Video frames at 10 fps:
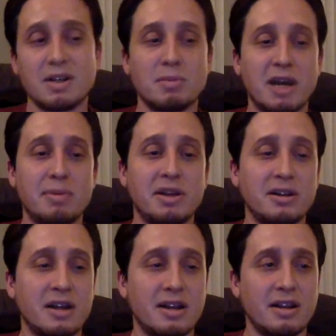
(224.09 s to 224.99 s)
In my
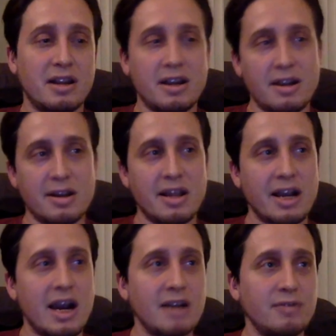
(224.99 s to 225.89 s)
opinion, and uh, and
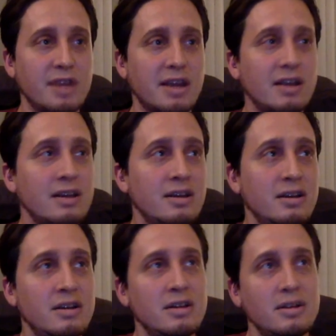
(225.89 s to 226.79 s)
that kind of like,
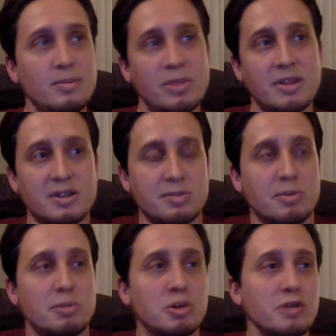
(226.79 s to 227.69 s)

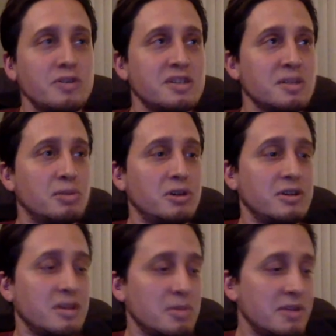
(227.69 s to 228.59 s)
the proof is in the
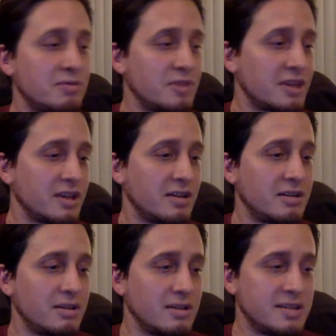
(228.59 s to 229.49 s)
pudding. I mean,
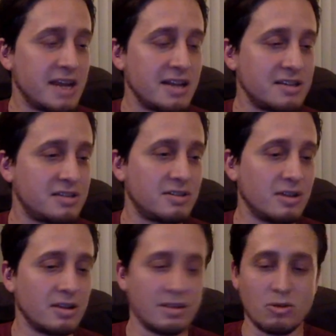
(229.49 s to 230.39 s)
fucking Dennis
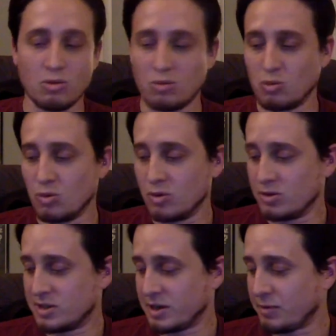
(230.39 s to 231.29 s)

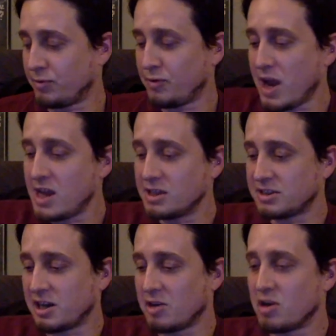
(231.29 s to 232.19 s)
did a fakey
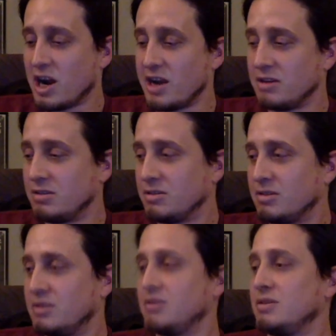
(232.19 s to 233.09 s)
stair ride,
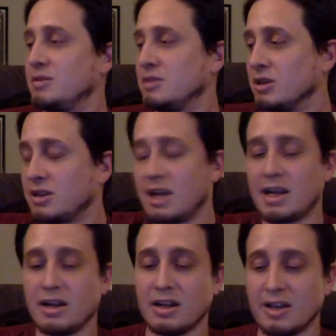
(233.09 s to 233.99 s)
looked
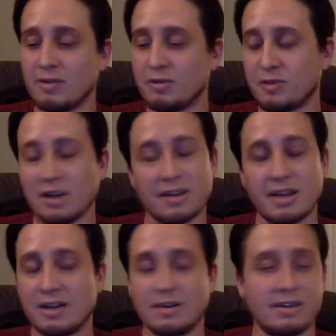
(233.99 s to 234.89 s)
like he didn't give a fuck,
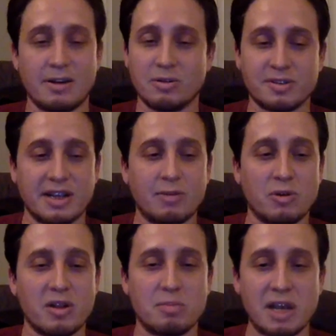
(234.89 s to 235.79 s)
and that that was like
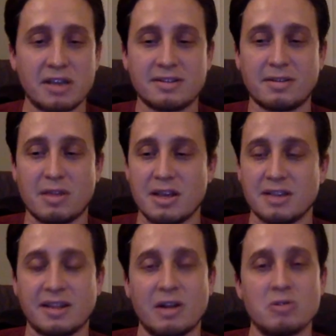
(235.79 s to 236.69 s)
one of the best
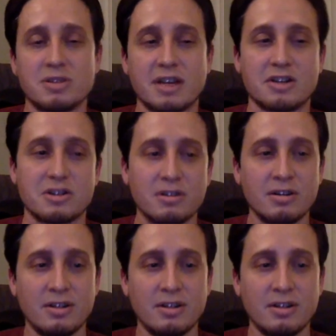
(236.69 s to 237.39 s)
things in that whole section.